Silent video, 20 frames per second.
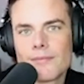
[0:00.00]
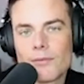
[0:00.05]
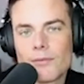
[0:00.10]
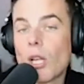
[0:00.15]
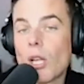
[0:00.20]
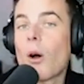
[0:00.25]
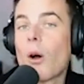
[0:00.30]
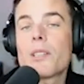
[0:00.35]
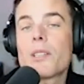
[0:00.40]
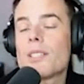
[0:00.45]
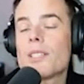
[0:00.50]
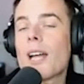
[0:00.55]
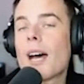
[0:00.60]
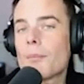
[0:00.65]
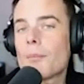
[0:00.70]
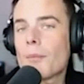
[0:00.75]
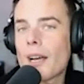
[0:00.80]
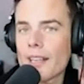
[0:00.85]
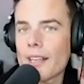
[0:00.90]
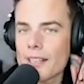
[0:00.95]
No, it's
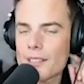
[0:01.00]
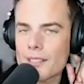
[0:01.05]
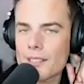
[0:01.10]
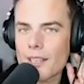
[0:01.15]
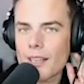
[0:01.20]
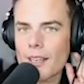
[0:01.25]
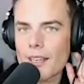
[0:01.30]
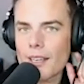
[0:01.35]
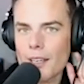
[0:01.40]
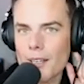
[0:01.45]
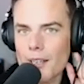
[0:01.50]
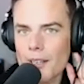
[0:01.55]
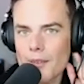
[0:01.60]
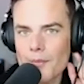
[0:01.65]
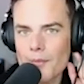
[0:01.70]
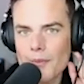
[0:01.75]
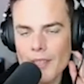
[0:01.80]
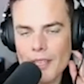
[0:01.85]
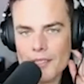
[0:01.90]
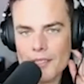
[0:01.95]
not mine. It's a
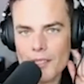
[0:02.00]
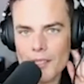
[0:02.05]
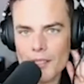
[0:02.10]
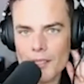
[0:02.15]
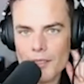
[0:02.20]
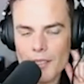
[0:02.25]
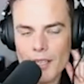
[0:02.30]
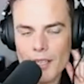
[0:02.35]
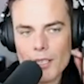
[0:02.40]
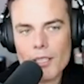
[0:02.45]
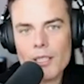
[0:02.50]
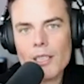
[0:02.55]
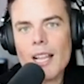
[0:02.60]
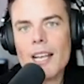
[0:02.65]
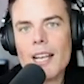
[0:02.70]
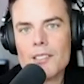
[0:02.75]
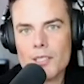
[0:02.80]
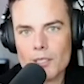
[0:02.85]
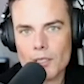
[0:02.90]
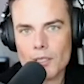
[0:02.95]

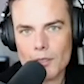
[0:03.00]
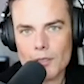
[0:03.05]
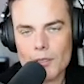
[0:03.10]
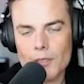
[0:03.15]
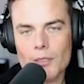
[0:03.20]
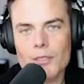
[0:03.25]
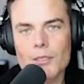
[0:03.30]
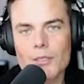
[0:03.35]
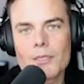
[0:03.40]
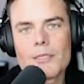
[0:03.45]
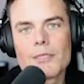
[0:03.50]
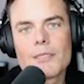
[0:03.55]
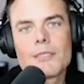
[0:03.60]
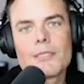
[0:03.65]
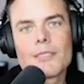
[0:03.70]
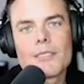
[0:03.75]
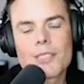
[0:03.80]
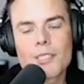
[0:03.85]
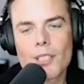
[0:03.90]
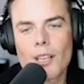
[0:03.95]
classical
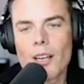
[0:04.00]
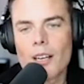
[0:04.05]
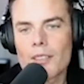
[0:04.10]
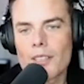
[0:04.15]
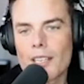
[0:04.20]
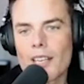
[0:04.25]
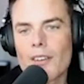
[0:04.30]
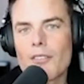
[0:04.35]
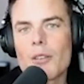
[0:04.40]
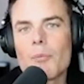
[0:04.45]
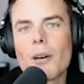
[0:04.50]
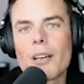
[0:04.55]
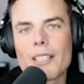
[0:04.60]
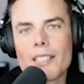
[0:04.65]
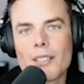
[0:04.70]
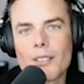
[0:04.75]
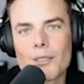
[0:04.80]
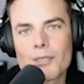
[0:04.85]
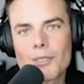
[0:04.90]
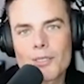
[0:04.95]
song that everybody
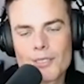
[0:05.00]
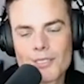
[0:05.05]
knows.